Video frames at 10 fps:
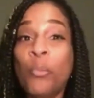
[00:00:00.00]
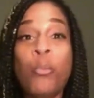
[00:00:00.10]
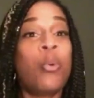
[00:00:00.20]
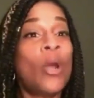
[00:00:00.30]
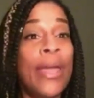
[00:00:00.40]

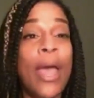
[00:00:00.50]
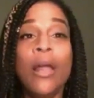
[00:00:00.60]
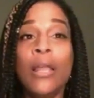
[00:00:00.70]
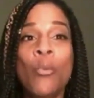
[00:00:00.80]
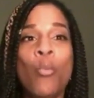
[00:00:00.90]

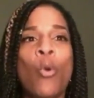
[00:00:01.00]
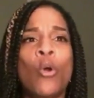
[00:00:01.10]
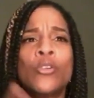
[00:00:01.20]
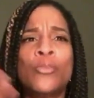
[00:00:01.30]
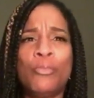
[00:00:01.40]
Raquel, it
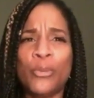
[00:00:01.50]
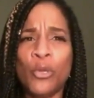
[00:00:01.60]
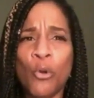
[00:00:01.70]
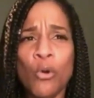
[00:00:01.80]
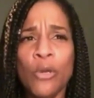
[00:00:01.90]
works
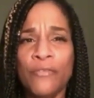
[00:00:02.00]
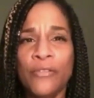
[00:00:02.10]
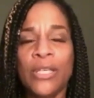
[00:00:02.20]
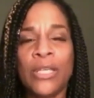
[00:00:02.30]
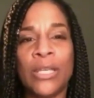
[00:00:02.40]

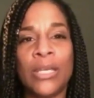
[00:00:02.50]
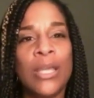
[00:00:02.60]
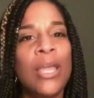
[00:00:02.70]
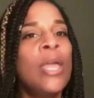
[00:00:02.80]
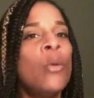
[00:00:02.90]
beautifully.
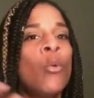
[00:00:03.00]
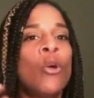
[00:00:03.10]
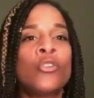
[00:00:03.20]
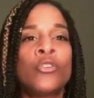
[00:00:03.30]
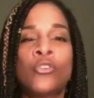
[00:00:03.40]
It
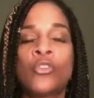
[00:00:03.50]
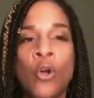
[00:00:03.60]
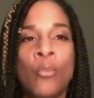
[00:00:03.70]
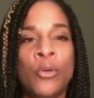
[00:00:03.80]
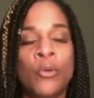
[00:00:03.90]
works
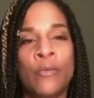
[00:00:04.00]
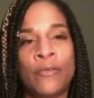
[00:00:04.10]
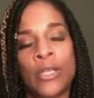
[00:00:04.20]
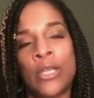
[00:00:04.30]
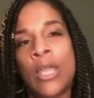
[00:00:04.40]
so
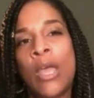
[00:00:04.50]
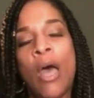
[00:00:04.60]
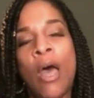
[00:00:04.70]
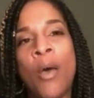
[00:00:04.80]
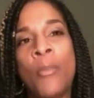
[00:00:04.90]
beautifully.
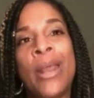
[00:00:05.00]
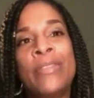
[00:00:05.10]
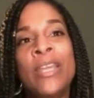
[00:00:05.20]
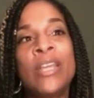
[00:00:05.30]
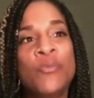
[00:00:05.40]
But I
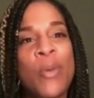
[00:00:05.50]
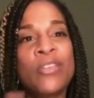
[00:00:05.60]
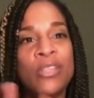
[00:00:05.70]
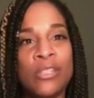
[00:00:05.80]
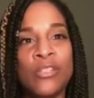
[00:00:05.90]
think
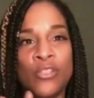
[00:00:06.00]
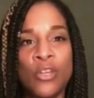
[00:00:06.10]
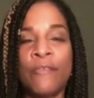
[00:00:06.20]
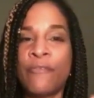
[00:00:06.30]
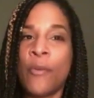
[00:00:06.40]
especially this is
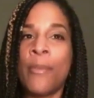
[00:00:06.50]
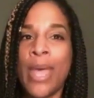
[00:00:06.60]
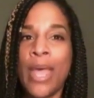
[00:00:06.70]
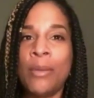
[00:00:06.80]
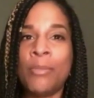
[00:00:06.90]
good for
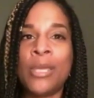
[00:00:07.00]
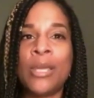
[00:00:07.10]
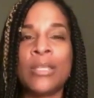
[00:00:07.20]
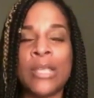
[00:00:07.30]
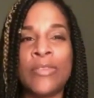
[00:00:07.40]
men
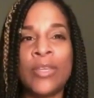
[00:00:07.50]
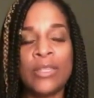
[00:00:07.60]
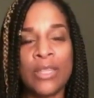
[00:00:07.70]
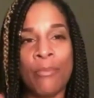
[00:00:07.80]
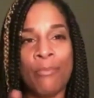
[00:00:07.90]
because I
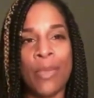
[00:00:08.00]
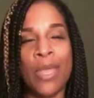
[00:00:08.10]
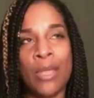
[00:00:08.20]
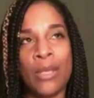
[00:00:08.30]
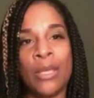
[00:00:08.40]
think that
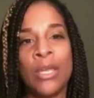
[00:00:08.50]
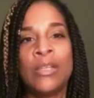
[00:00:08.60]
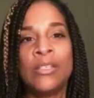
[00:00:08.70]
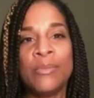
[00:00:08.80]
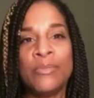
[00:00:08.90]
men
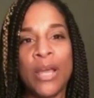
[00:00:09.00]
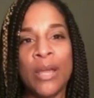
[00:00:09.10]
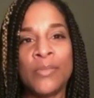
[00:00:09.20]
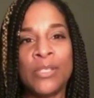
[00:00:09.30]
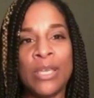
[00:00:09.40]

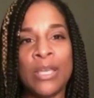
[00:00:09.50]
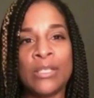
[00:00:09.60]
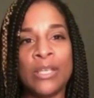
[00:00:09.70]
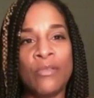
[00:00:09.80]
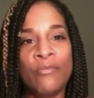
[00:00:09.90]
sometimes
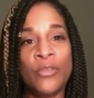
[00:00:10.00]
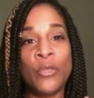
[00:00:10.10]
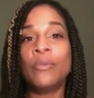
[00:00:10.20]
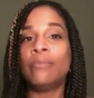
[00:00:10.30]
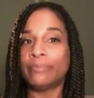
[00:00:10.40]
gets
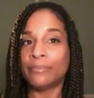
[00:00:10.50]
confused.